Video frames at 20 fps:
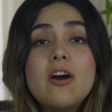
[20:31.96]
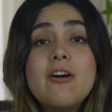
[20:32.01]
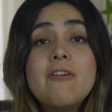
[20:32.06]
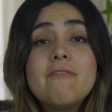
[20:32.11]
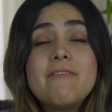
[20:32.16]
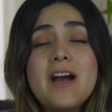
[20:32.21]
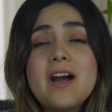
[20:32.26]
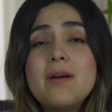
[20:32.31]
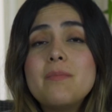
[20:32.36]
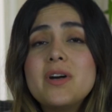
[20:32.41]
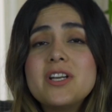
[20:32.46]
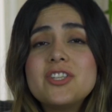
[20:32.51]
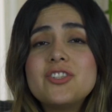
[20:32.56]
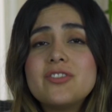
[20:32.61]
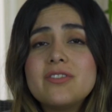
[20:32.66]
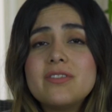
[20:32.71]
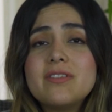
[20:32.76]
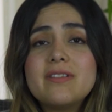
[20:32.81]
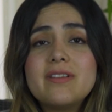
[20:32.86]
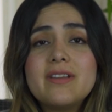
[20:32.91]
of how
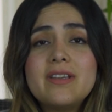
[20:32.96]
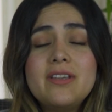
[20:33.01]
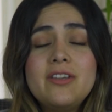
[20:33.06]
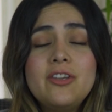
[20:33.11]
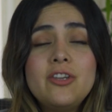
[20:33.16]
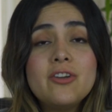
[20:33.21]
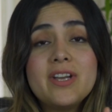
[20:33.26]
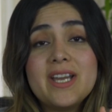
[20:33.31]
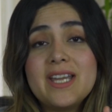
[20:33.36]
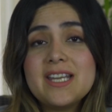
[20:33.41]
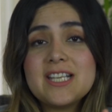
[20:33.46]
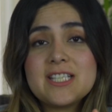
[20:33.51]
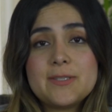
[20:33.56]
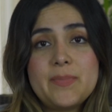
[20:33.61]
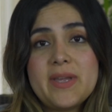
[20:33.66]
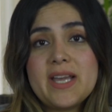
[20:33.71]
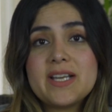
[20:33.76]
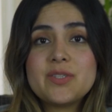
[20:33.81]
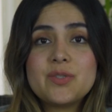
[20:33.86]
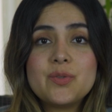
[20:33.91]
much you can
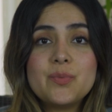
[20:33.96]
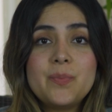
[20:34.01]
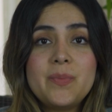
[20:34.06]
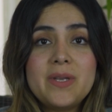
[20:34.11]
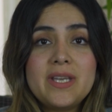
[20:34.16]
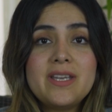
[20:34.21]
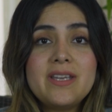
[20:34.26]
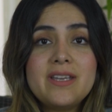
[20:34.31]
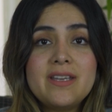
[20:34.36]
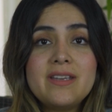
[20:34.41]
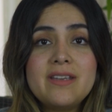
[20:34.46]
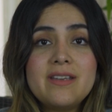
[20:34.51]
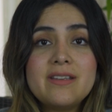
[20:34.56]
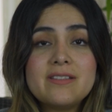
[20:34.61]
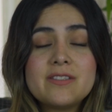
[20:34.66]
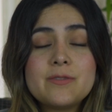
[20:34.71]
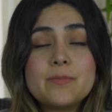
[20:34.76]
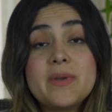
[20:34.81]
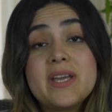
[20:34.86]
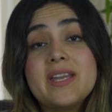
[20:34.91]
expect to
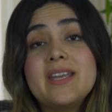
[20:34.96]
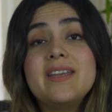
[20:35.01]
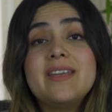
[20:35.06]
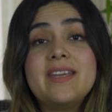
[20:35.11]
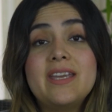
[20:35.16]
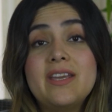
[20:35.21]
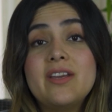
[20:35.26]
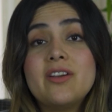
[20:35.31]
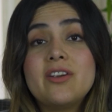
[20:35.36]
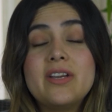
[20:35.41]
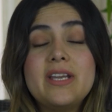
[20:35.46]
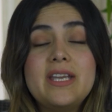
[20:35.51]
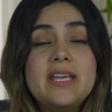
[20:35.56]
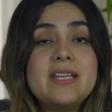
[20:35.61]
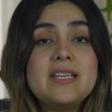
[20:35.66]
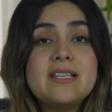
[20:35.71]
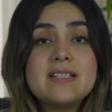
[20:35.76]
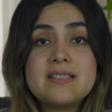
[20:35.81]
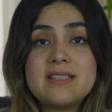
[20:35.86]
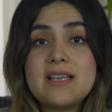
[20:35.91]
be spending here
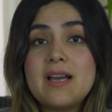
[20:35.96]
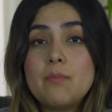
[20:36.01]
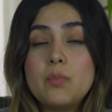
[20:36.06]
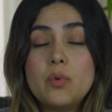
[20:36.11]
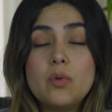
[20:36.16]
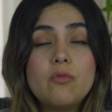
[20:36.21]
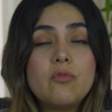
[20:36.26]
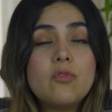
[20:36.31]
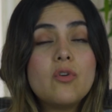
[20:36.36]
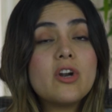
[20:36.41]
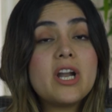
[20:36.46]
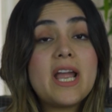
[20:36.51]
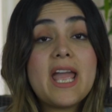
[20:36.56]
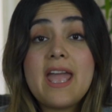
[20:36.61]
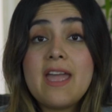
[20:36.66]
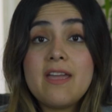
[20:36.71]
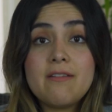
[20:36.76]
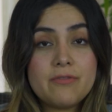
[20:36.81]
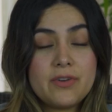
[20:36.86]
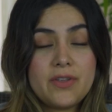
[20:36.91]
in Istanbul
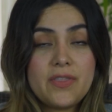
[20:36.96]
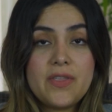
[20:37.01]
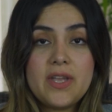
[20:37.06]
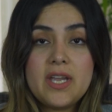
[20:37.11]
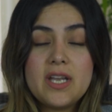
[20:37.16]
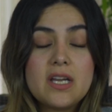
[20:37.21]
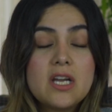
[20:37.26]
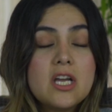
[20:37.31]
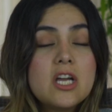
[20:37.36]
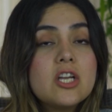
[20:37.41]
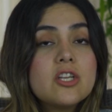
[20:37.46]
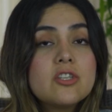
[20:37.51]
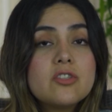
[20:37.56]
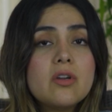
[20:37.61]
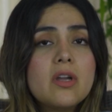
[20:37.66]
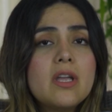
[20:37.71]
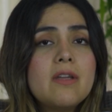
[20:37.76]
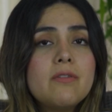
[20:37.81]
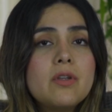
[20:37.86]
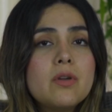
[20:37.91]
for everything.
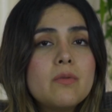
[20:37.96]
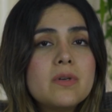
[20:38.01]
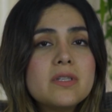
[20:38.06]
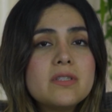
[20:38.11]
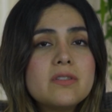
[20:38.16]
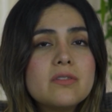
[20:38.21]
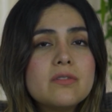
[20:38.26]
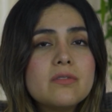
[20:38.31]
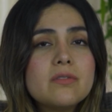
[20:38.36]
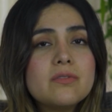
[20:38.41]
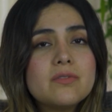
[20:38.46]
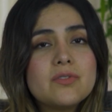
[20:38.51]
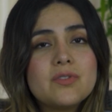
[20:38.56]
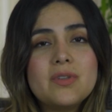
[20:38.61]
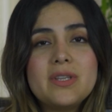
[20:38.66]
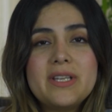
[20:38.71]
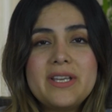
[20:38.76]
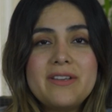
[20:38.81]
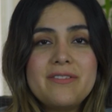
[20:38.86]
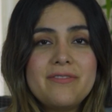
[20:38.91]
So if you want to
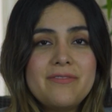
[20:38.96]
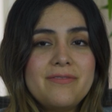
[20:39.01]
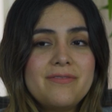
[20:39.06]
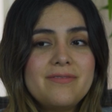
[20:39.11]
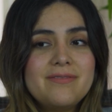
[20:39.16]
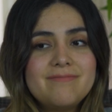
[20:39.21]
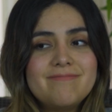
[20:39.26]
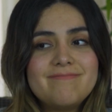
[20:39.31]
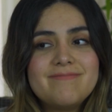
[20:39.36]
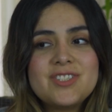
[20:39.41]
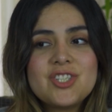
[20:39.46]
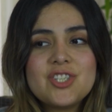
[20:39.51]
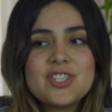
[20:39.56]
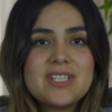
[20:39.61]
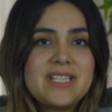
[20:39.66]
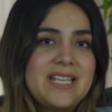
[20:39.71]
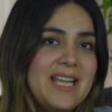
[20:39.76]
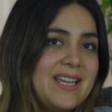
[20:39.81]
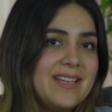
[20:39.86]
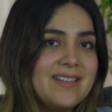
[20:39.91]
live
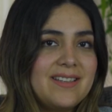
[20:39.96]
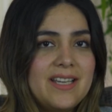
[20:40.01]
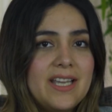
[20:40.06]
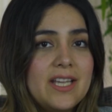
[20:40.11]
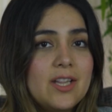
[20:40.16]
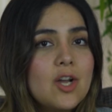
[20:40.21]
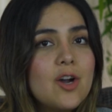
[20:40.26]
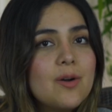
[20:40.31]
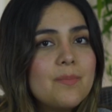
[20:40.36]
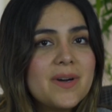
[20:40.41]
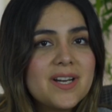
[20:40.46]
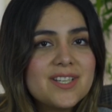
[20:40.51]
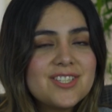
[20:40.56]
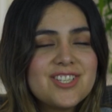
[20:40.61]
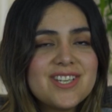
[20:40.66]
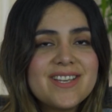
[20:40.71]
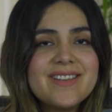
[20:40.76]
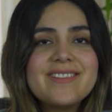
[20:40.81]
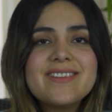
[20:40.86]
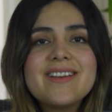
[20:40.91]
just like a low
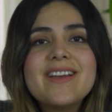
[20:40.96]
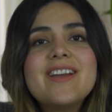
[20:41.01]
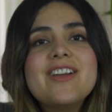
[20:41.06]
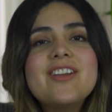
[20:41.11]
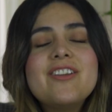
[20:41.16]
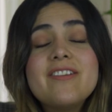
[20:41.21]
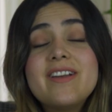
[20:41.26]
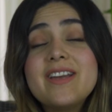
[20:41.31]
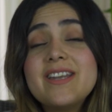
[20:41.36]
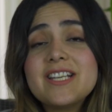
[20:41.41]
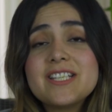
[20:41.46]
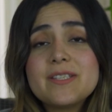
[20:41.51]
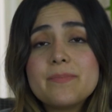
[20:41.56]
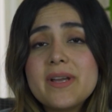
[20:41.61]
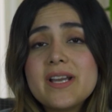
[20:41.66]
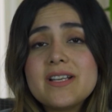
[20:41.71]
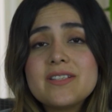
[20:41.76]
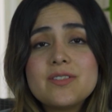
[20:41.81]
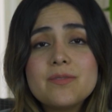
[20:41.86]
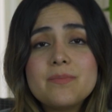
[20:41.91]
budget, you can
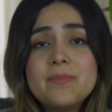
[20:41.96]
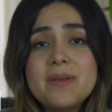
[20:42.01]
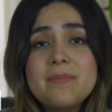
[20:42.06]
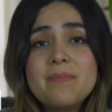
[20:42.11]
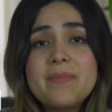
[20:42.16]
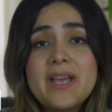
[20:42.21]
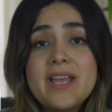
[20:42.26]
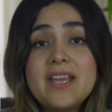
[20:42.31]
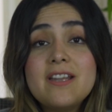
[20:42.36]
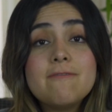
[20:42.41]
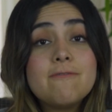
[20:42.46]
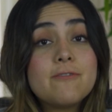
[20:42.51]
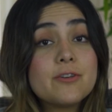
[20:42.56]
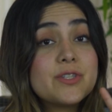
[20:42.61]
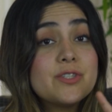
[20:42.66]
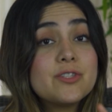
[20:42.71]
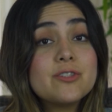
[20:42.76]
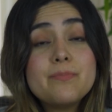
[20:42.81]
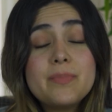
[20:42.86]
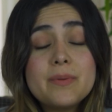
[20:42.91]
expect to be paying
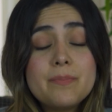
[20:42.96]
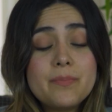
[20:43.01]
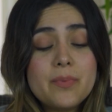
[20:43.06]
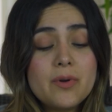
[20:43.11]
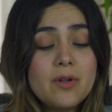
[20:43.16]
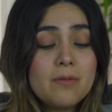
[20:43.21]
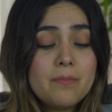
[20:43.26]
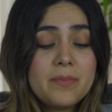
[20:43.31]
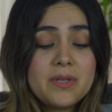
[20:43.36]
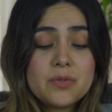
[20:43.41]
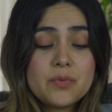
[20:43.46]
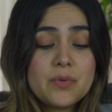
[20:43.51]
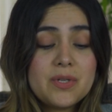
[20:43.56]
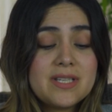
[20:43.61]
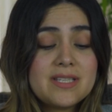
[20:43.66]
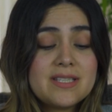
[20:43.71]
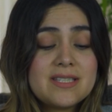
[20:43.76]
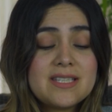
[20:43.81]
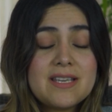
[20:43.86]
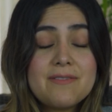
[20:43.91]
for 2 people
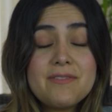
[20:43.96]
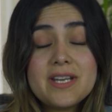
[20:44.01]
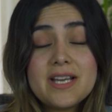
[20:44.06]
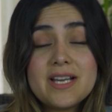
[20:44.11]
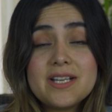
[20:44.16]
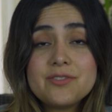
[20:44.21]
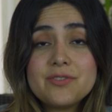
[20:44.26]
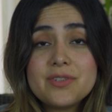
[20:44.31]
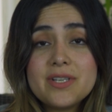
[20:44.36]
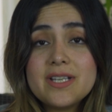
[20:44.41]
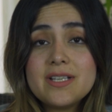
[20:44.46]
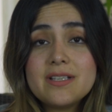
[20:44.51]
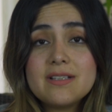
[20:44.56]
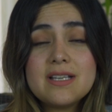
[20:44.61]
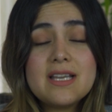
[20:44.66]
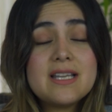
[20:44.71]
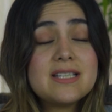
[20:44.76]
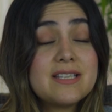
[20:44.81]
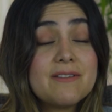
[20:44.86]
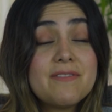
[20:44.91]
between
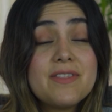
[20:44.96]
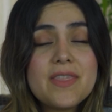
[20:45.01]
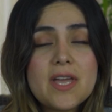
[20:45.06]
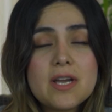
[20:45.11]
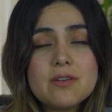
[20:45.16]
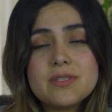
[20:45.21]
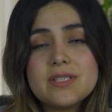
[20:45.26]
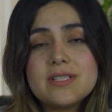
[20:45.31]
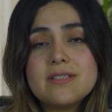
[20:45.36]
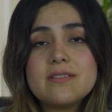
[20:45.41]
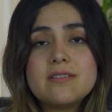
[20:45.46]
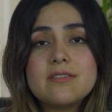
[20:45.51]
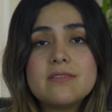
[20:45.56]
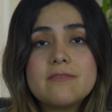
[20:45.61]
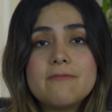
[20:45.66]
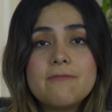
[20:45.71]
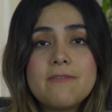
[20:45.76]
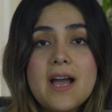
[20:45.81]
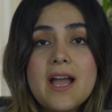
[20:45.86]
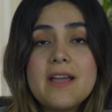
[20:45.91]

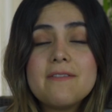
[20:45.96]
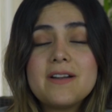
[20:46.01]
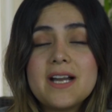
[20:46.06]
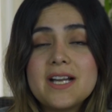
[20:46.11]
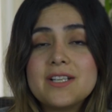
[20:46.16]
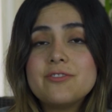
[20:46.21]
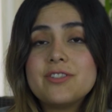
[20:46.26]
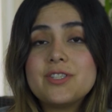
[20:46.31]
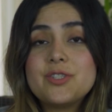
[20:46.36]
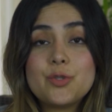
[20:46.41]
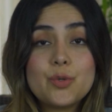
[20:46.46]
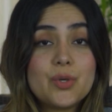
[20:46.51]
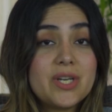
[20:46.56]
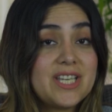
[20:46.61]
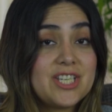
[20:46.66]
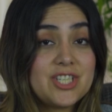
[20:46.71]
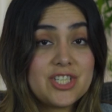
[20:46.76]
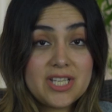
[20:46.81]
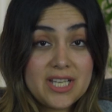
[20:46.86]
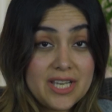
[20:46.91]
7,500
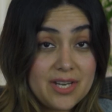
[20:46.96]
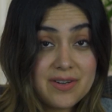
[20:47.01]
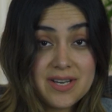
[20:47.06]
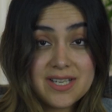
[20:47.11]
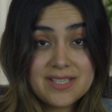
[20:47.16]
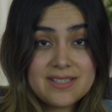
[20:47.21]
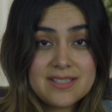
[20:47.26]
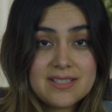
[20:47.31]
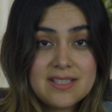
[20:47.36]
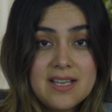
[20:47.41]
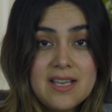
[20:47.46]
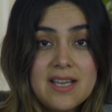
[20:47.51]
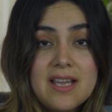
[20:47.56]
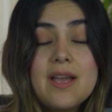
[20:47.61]
Turkish liras.